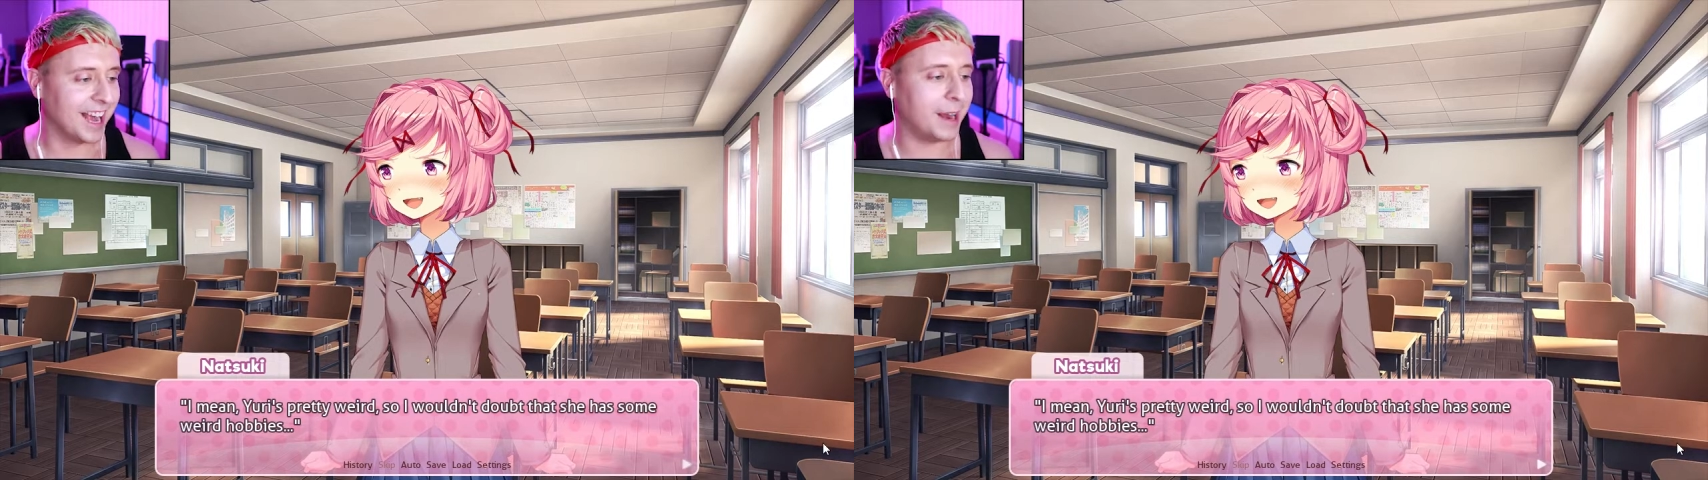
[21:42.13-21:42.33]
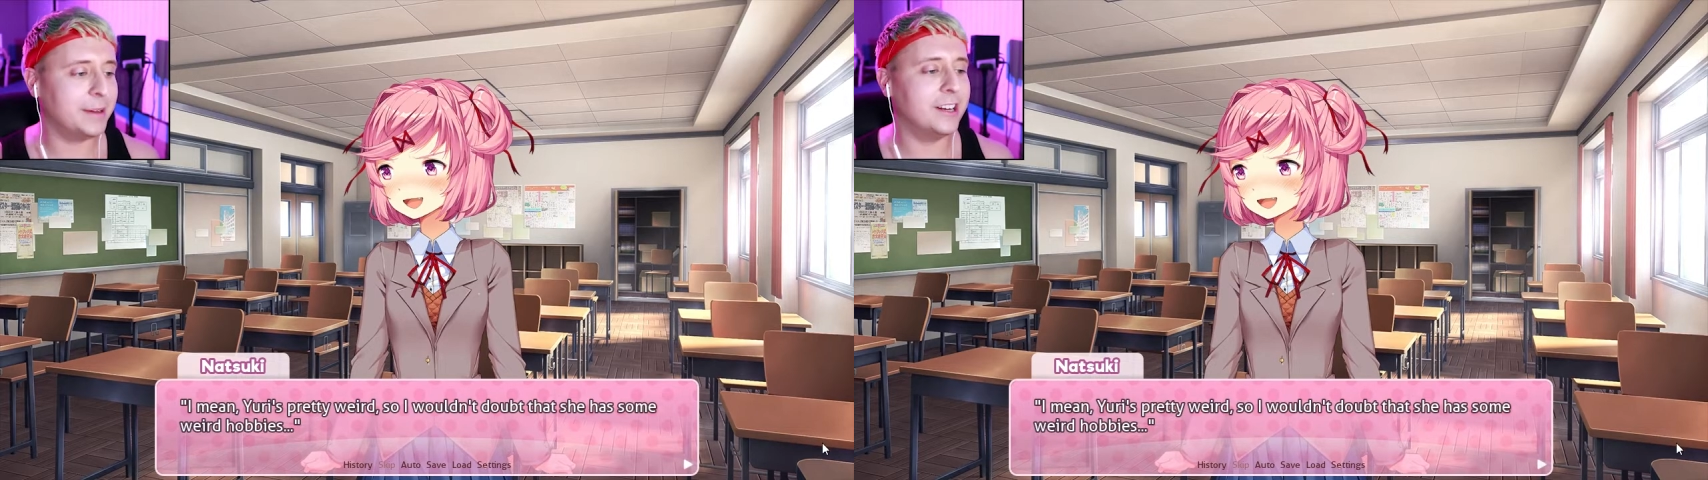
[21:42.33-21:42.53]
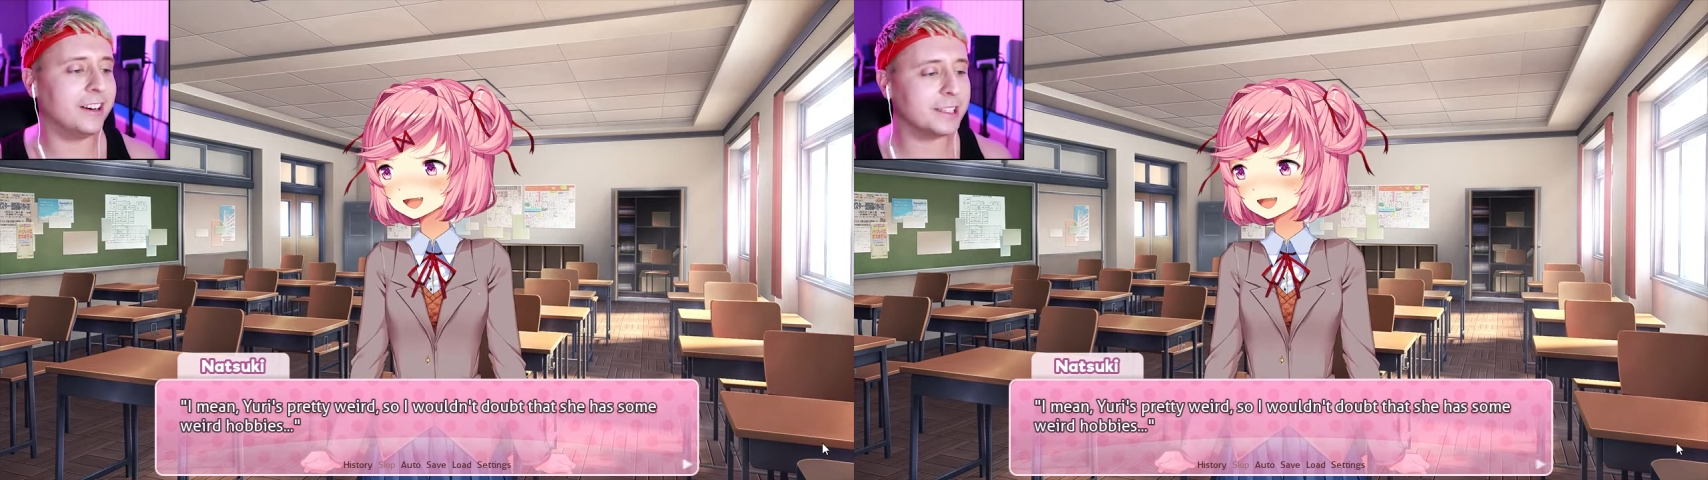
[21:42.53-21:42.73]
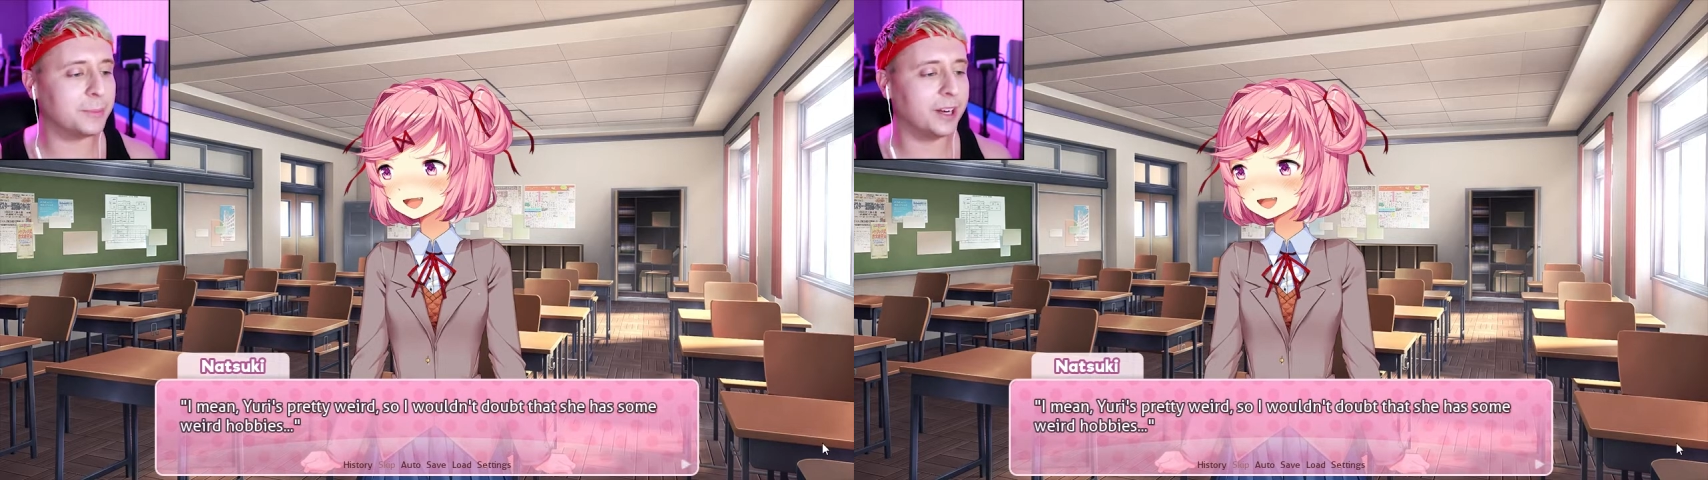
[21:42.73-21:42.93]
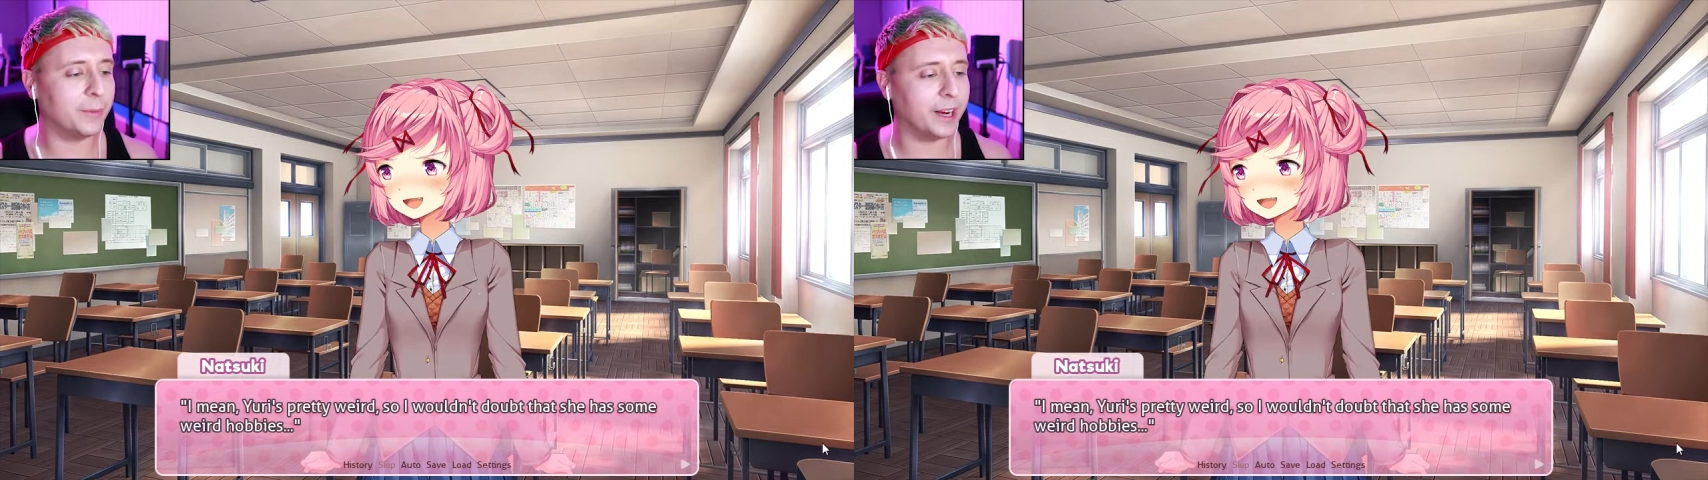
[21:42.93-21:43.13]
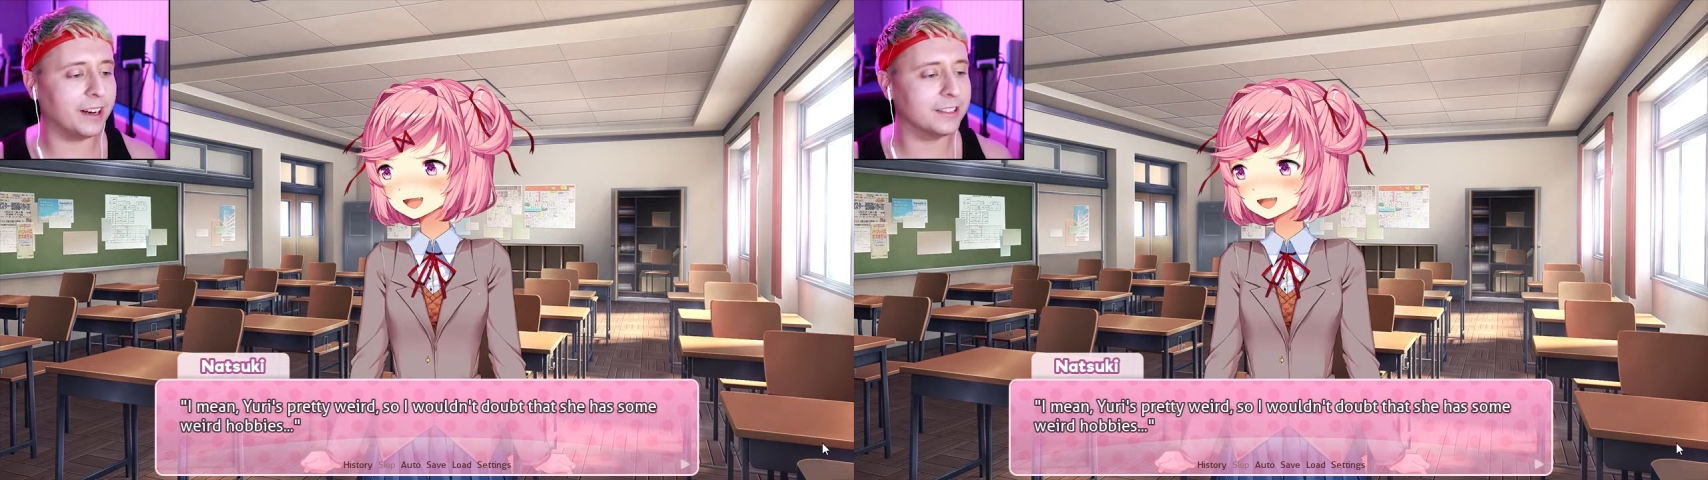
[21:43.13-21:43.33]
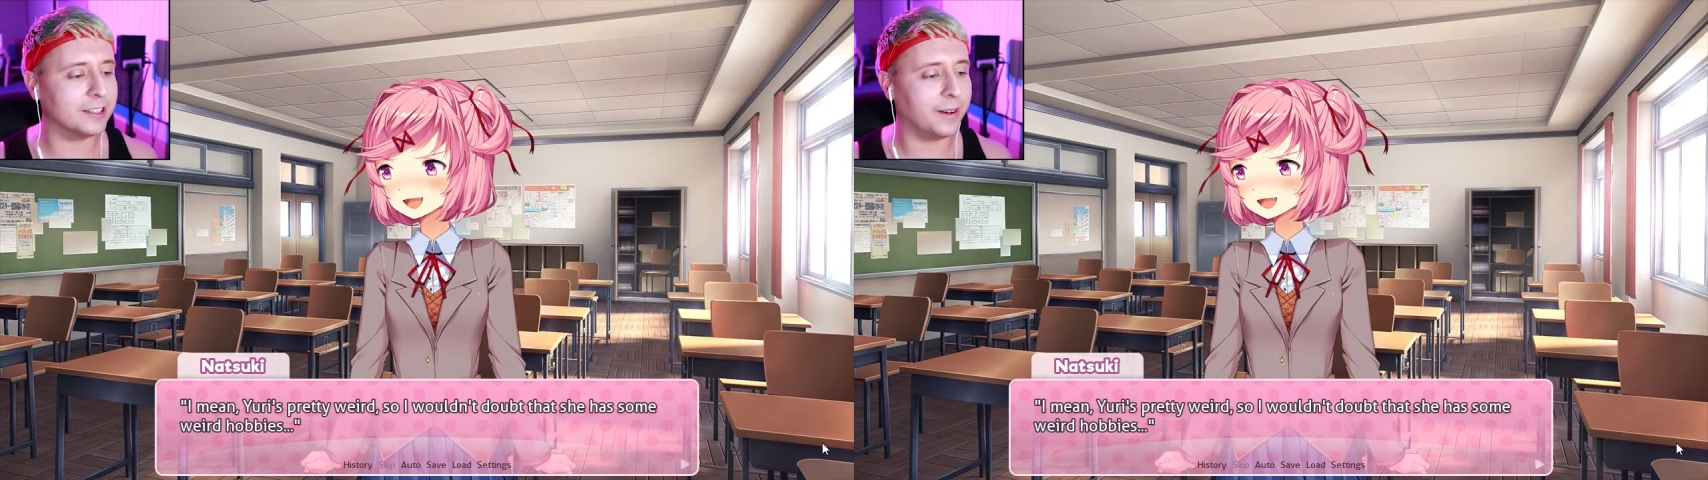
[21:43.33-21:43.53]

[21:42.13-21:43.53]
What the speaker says: I mean, Yuri's pretty weird,